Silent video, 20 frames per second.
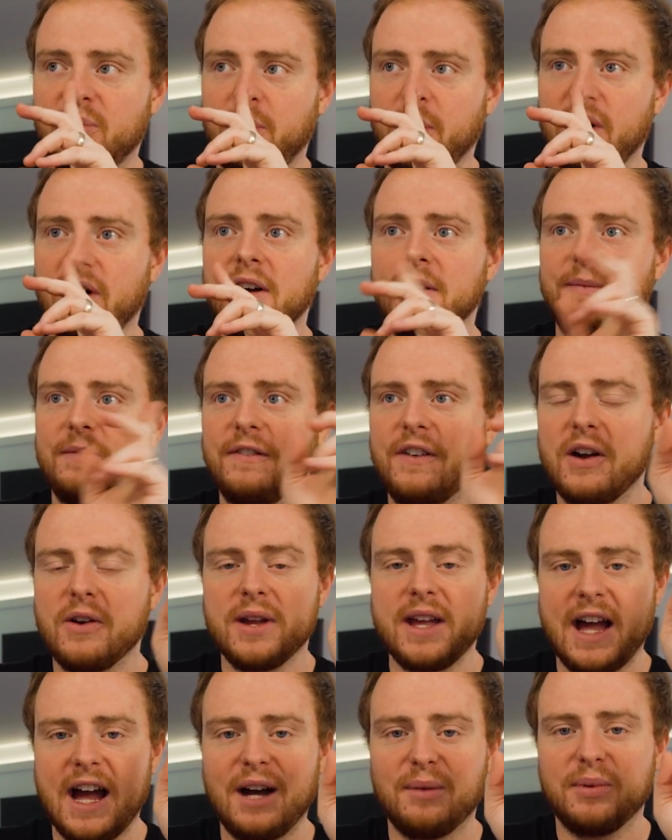but I'm
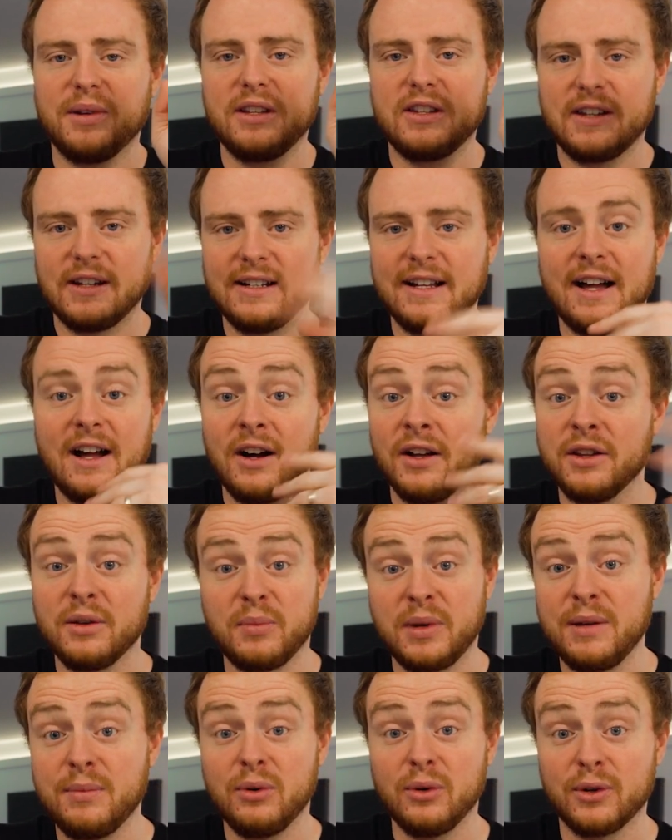very happy to let other
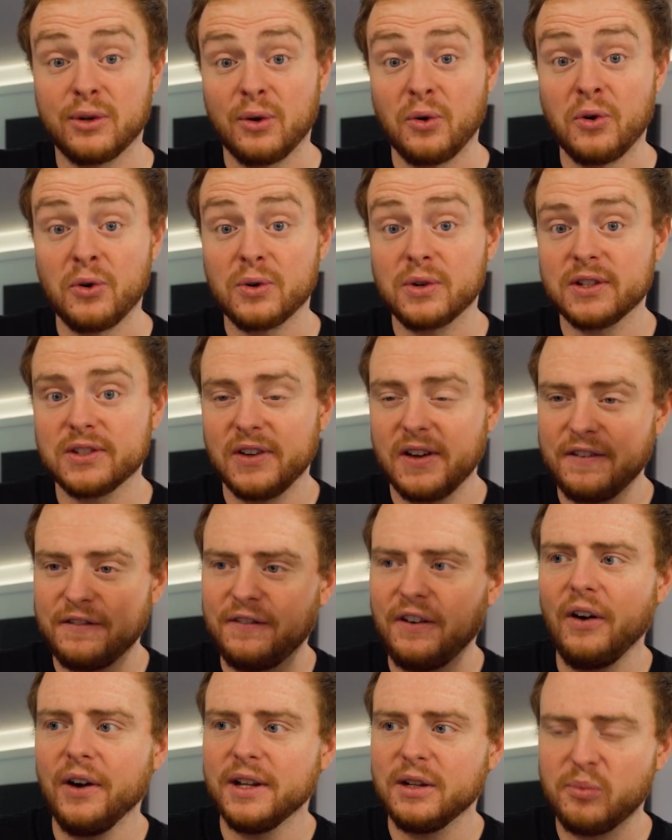people talk because I
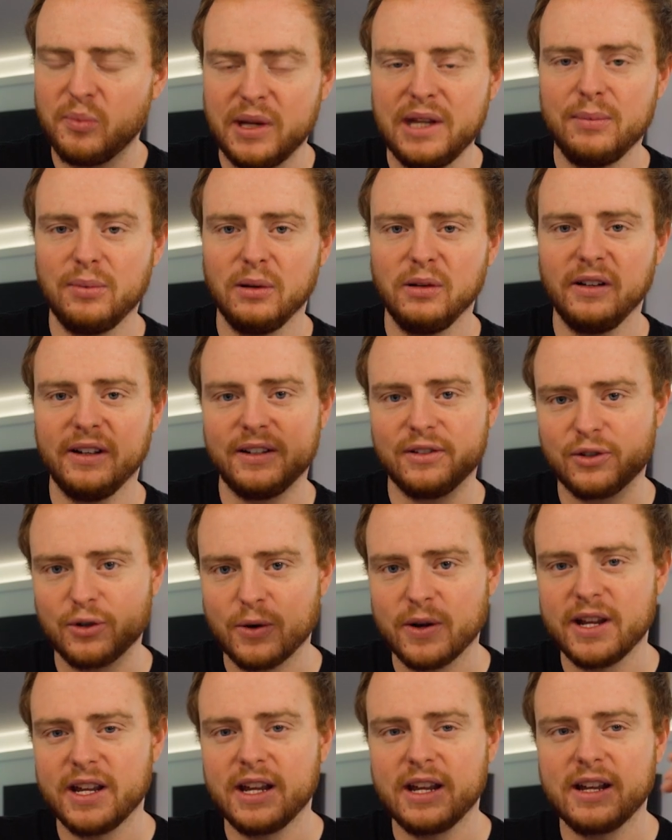find people
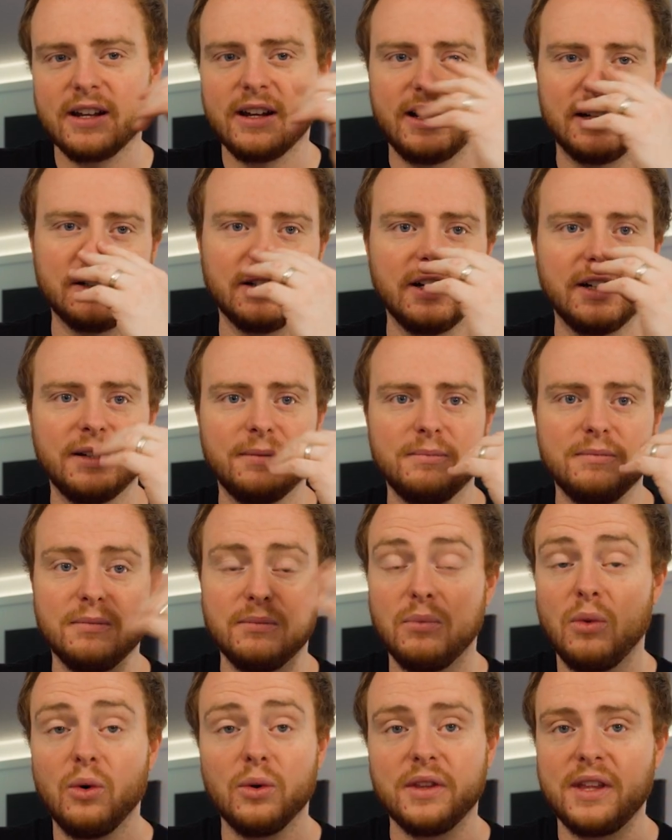intriguing, and
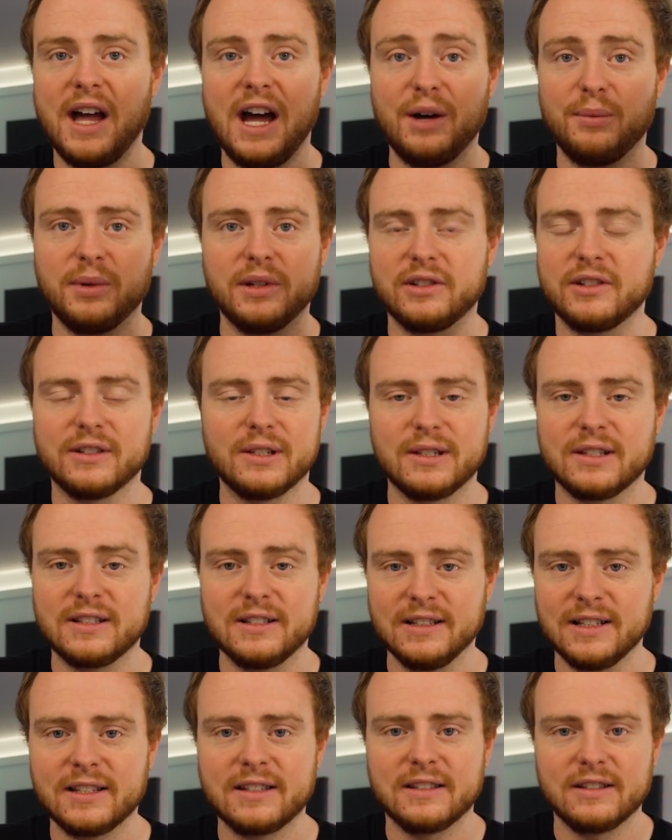I'm more than happy to just
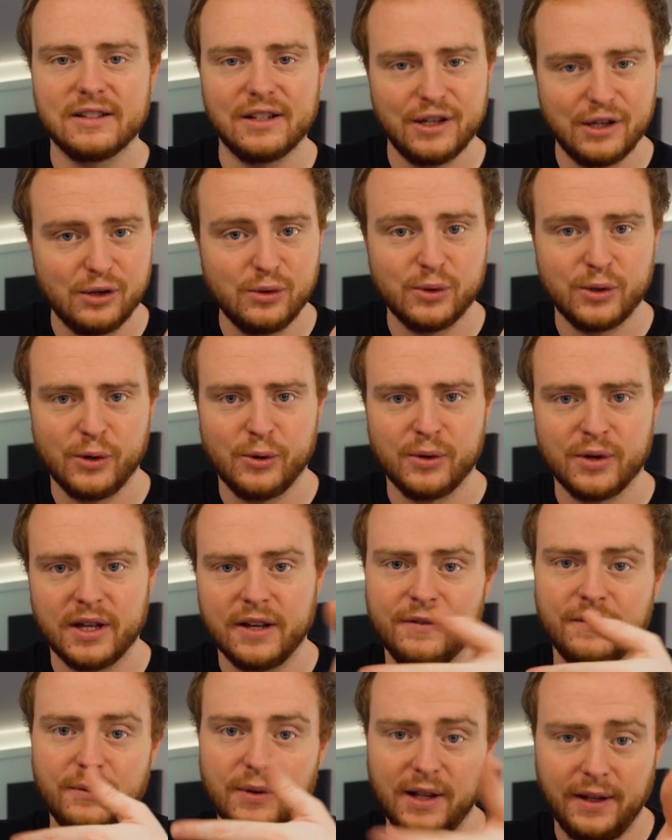listen to you talk.
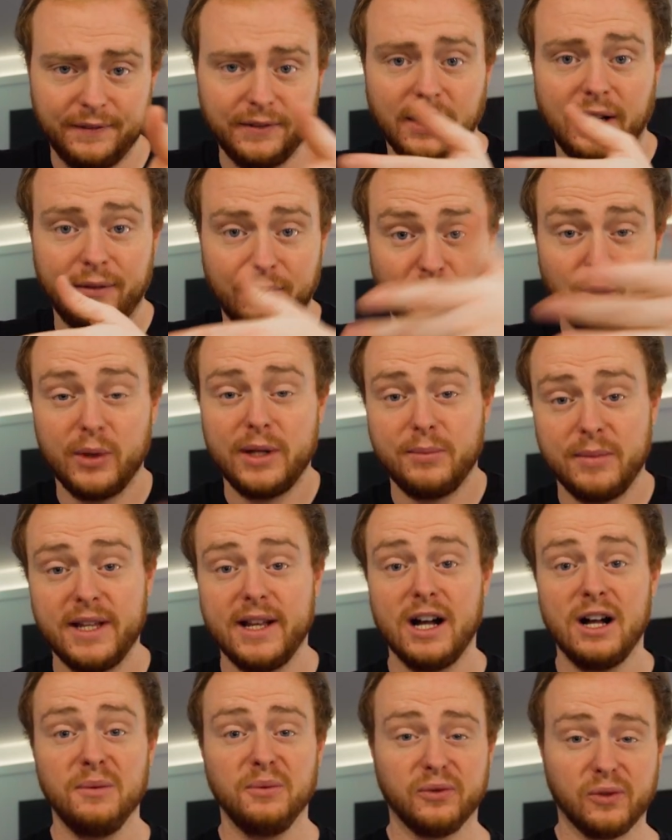If like we meet
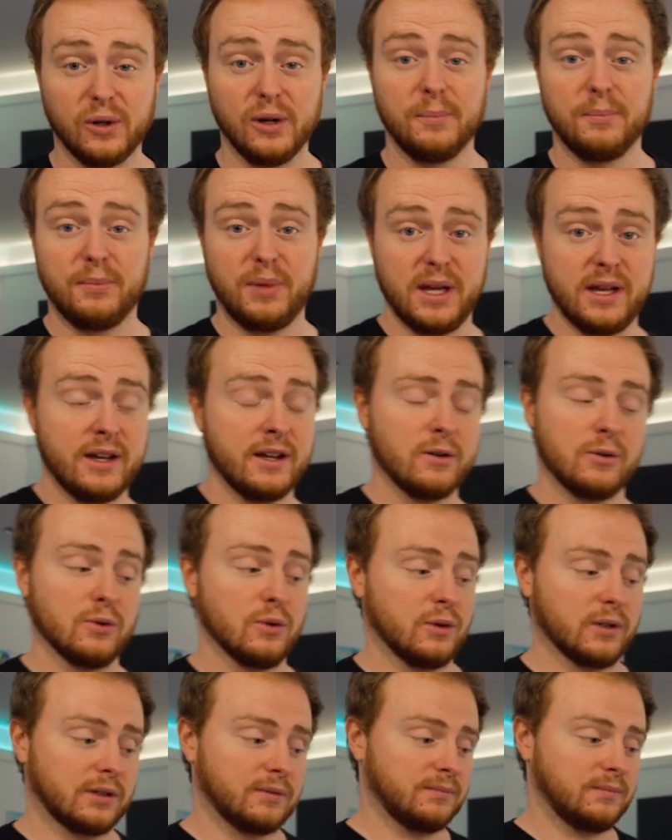up for a beer,
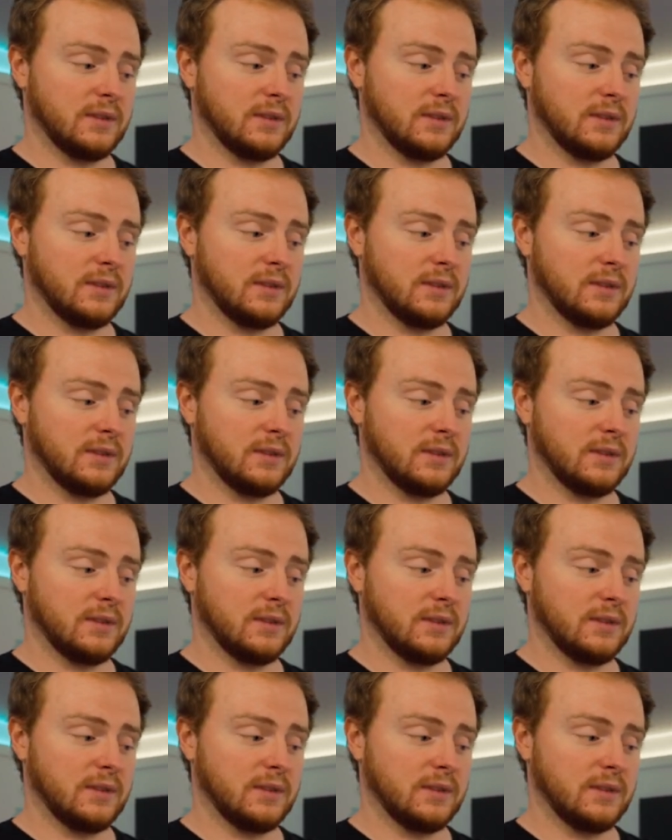or